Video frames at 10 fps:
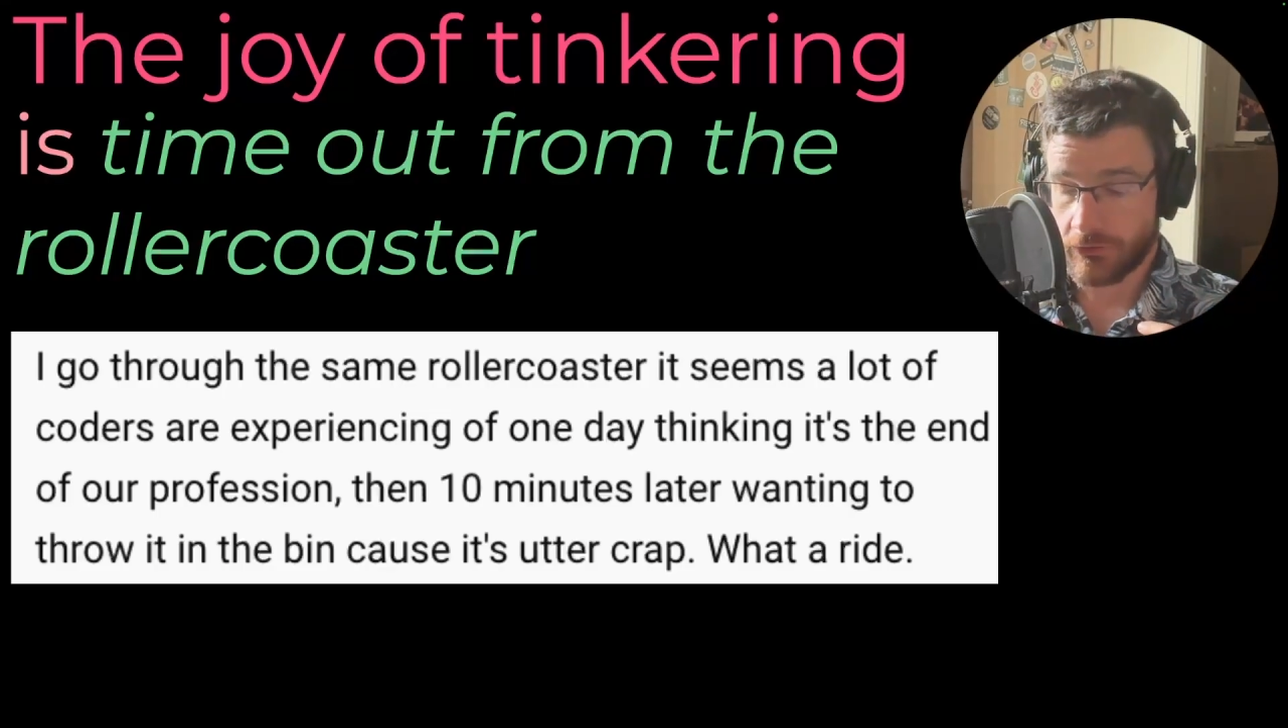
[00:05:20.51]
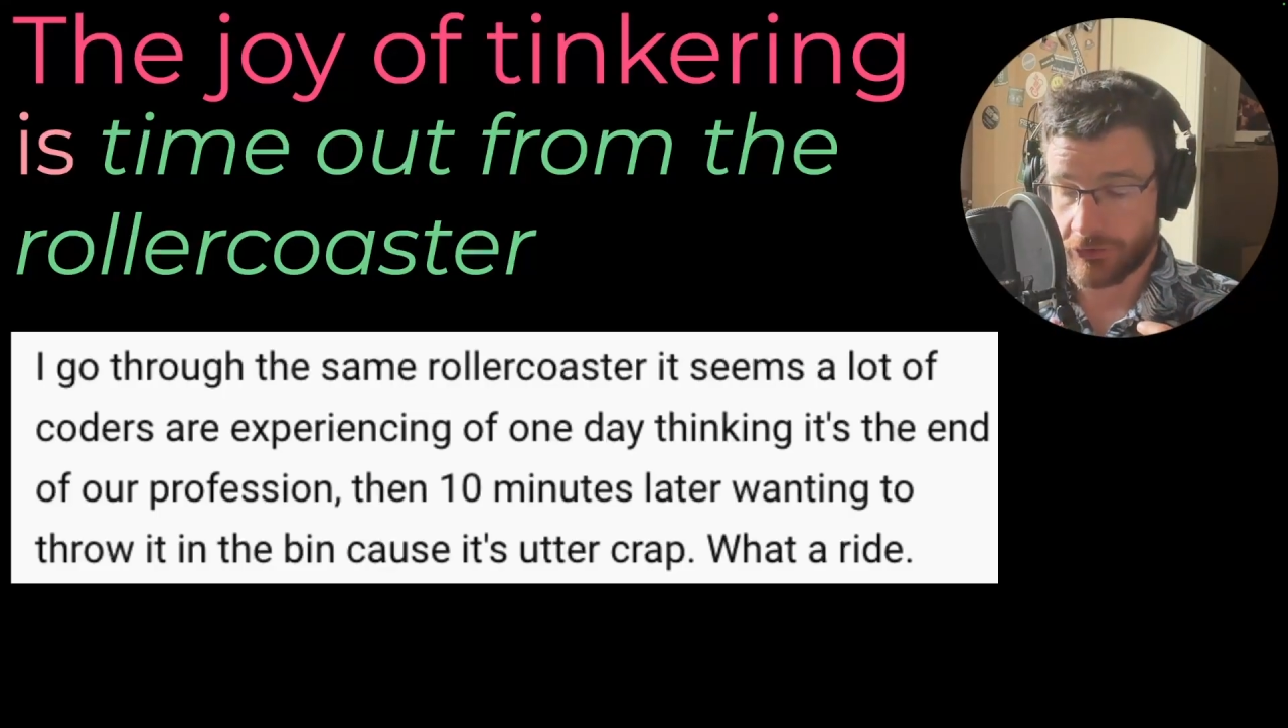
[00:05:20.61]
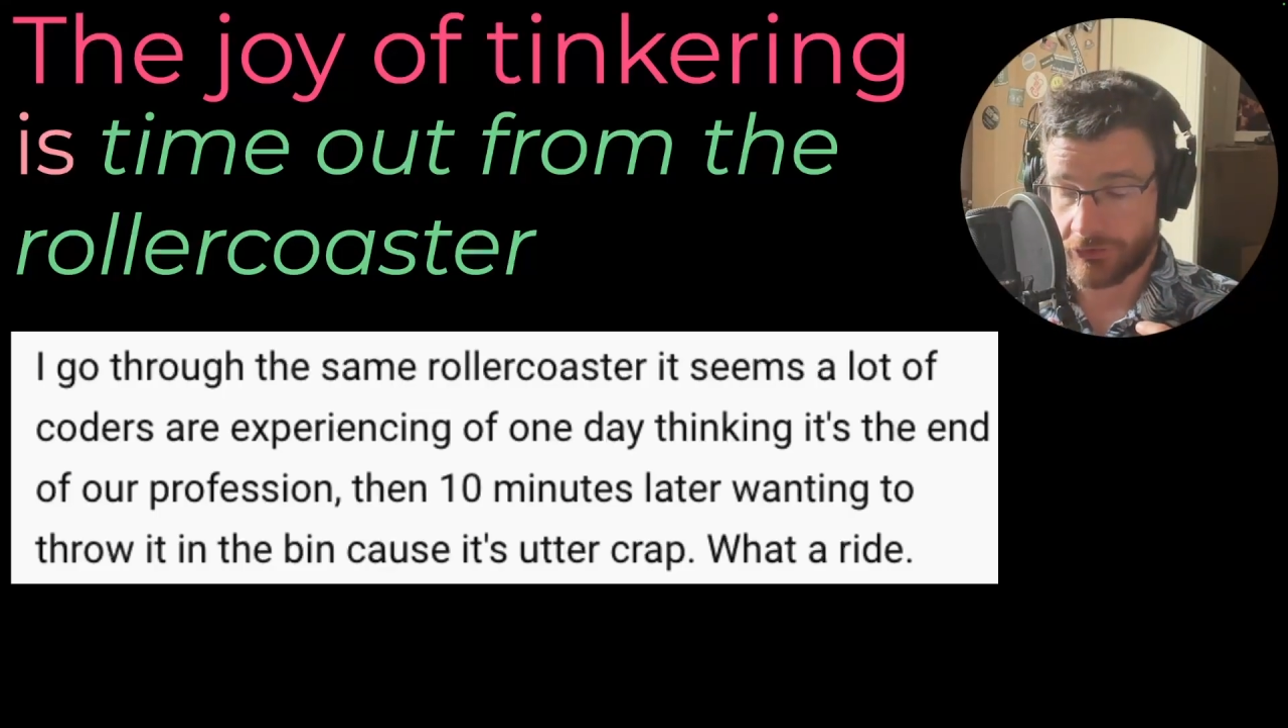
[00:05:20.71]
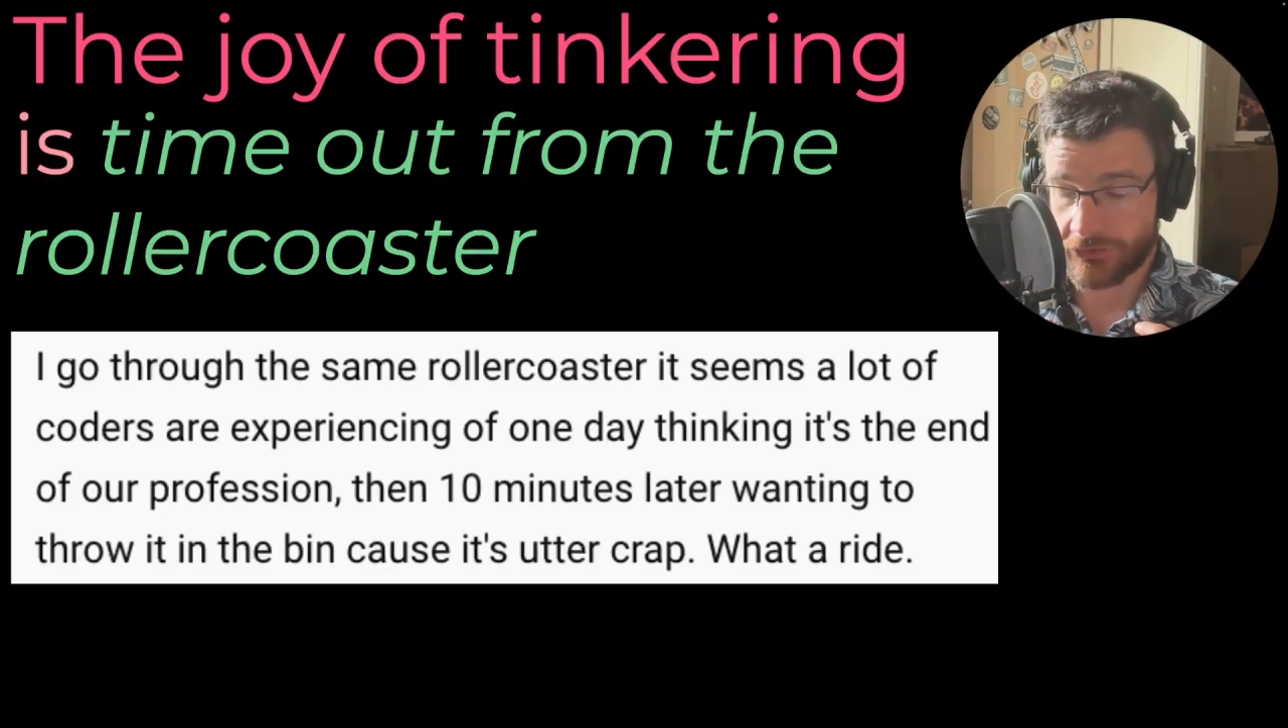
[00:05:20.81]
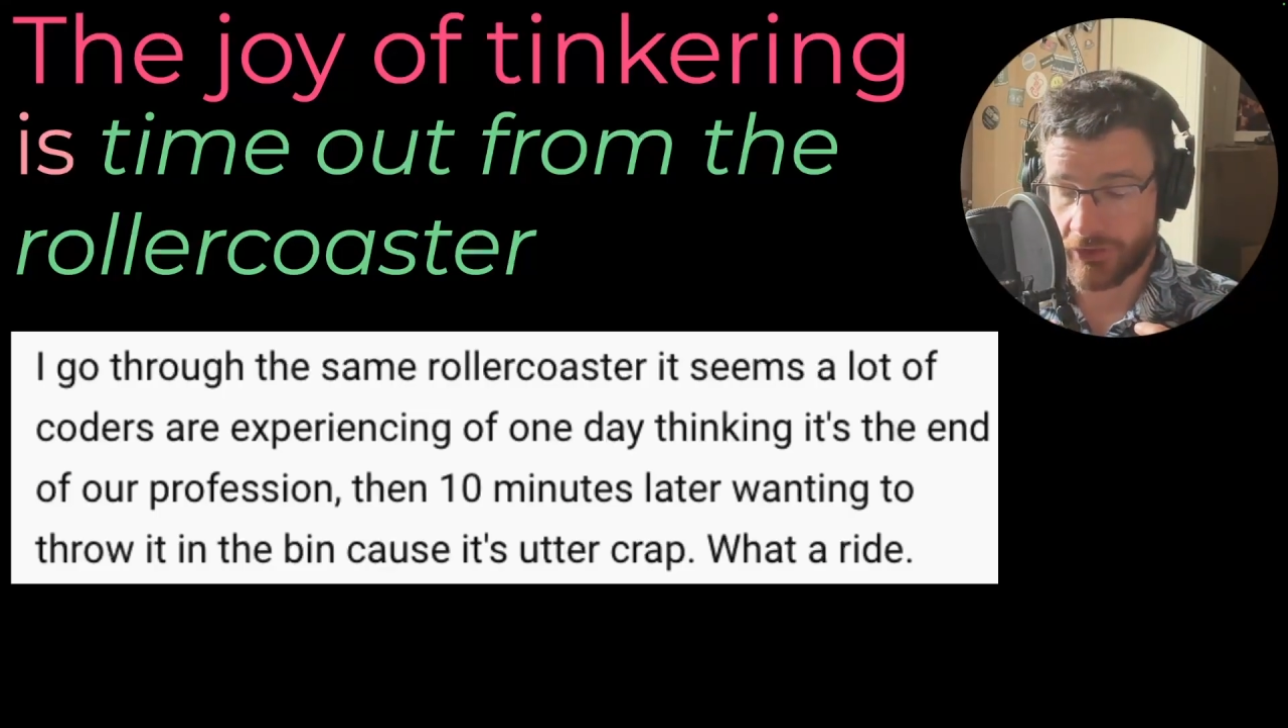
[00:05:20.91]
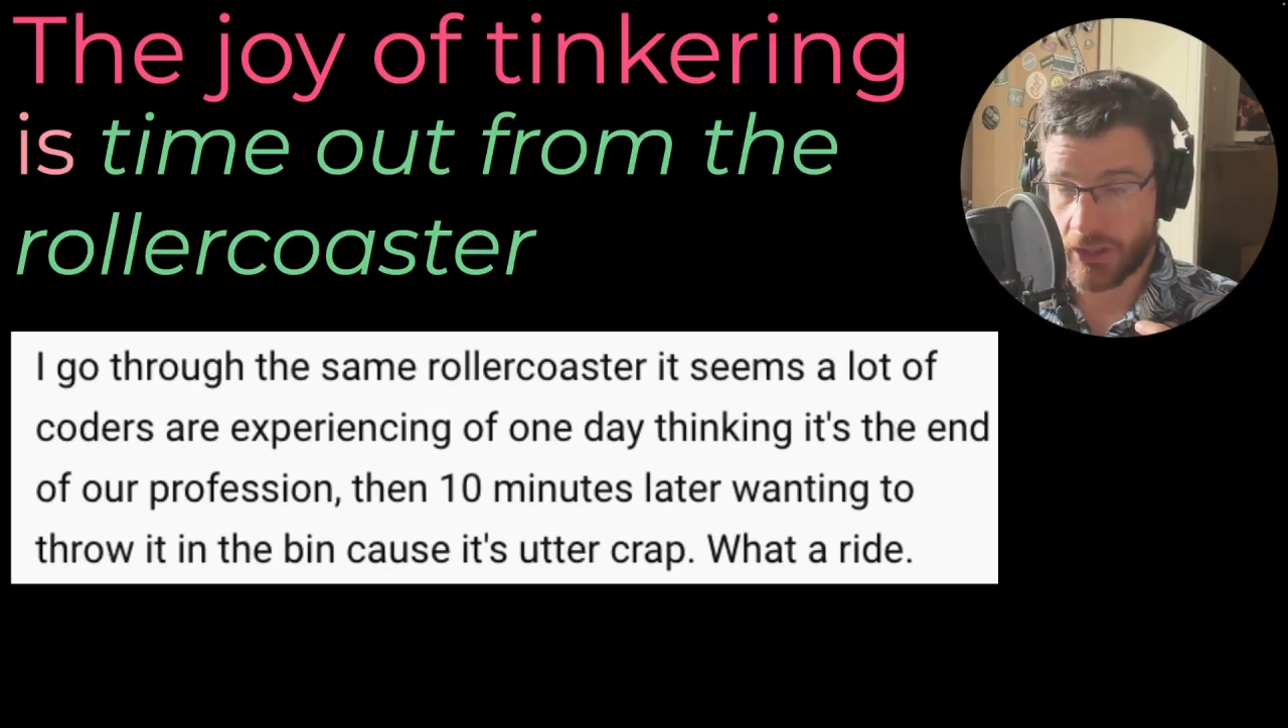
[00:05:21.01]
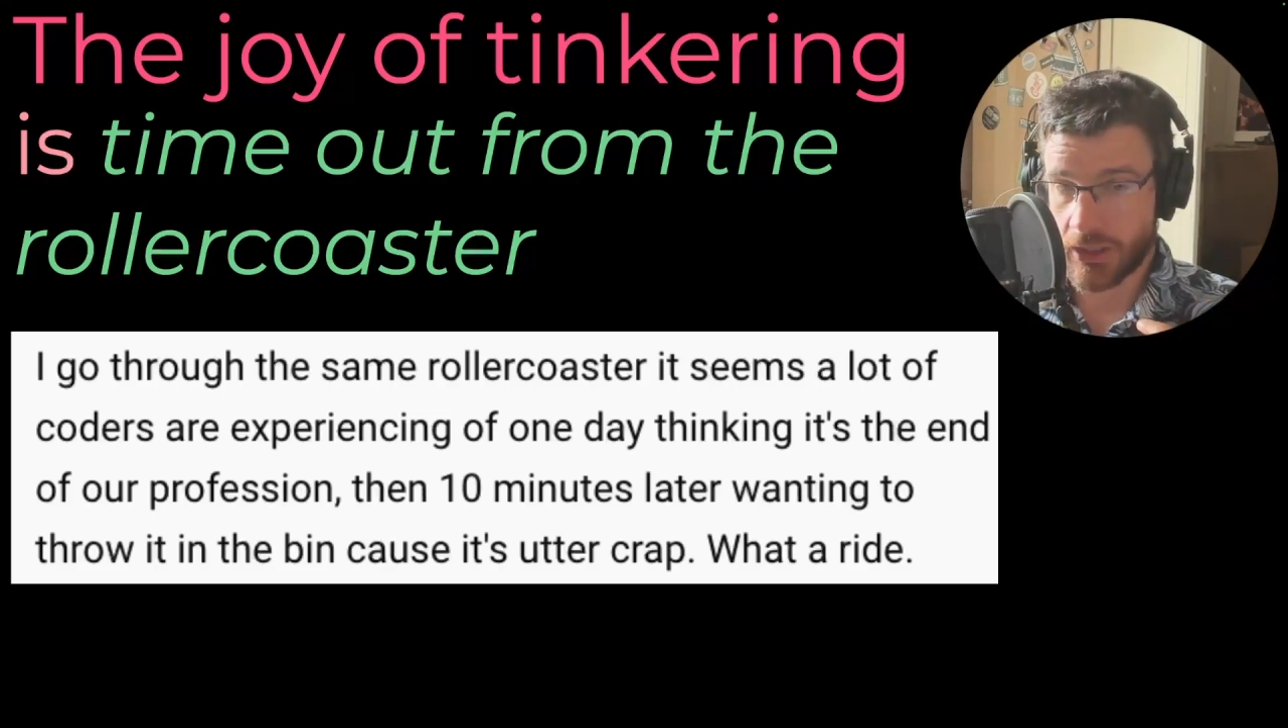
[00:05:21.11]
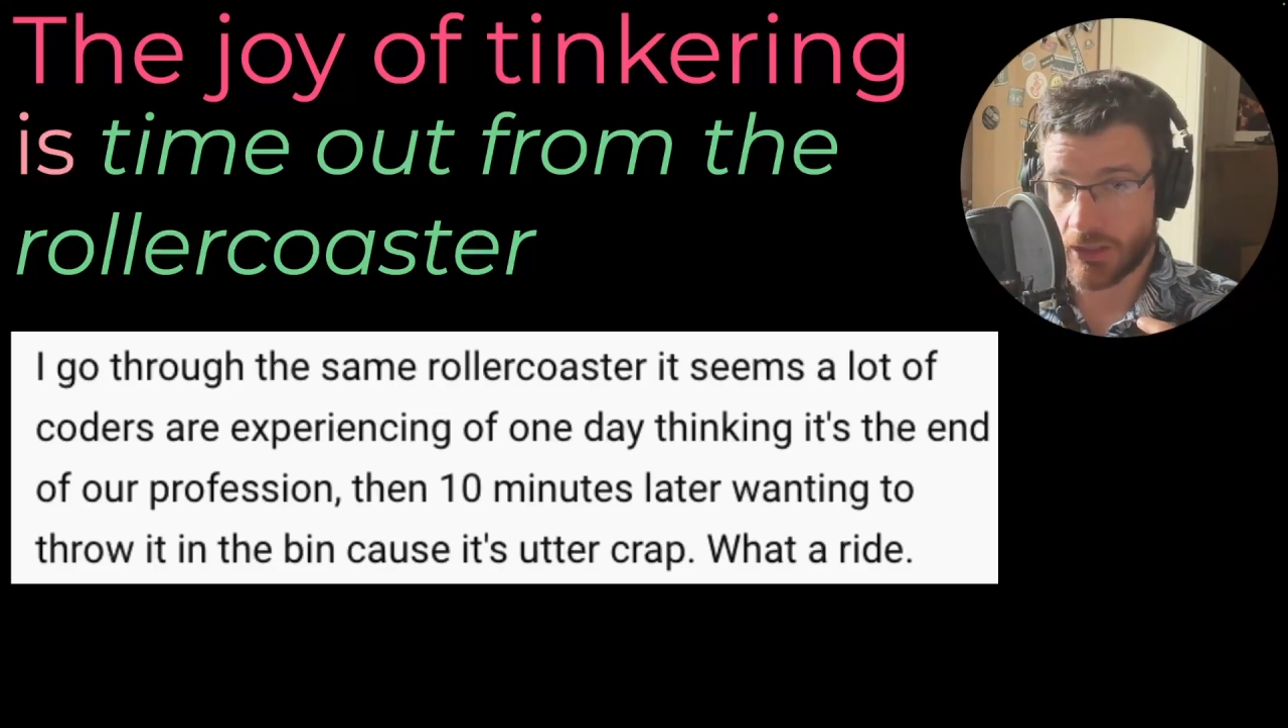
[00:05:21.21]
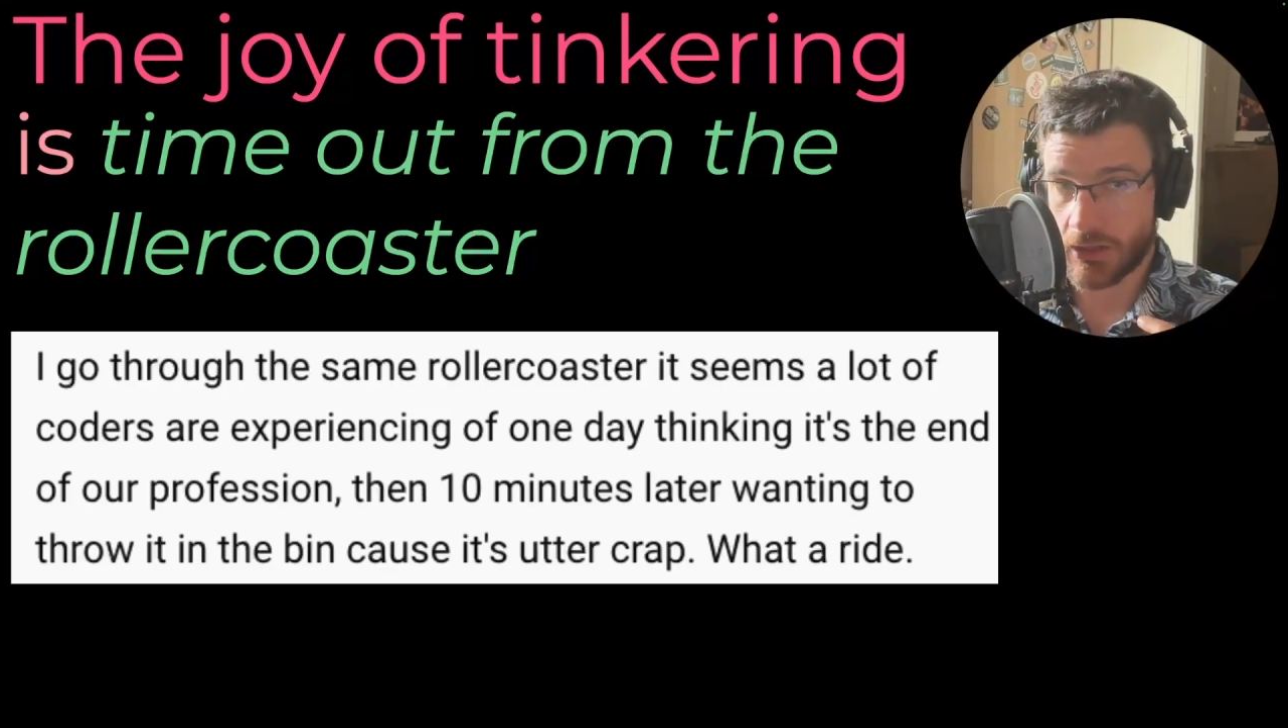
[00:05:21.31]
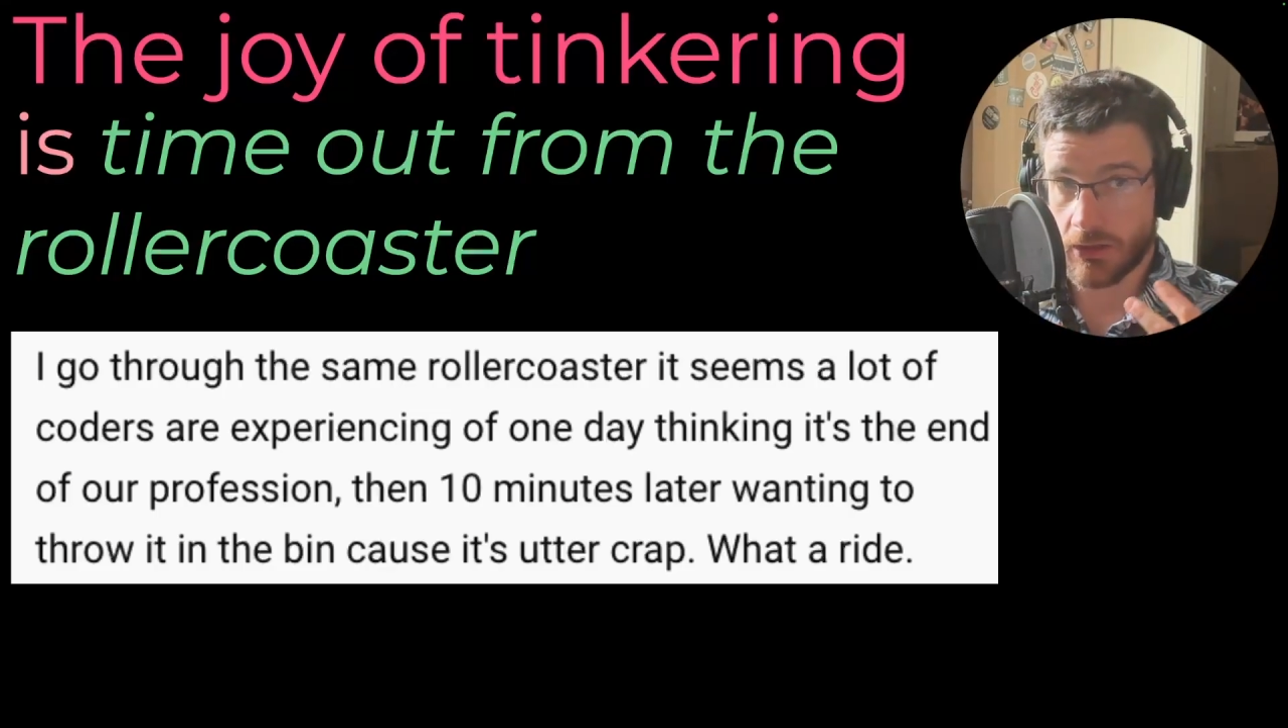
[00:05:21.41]
just
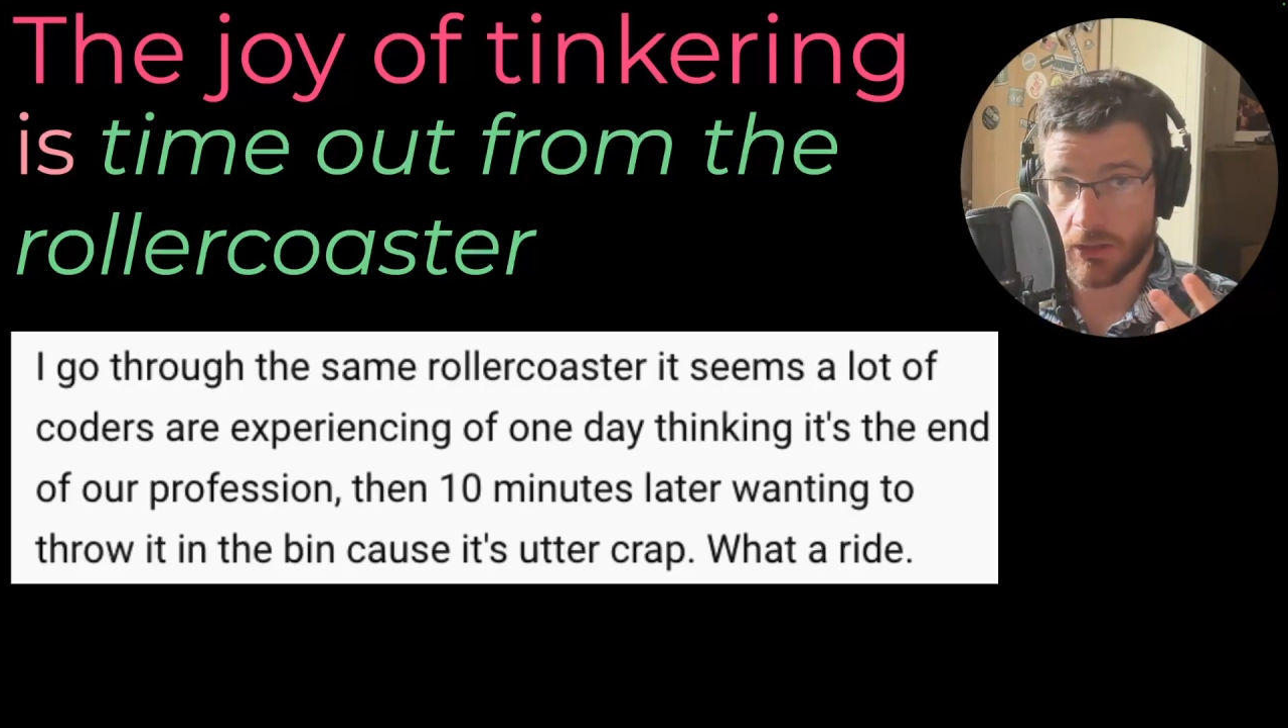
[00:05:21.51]
seeing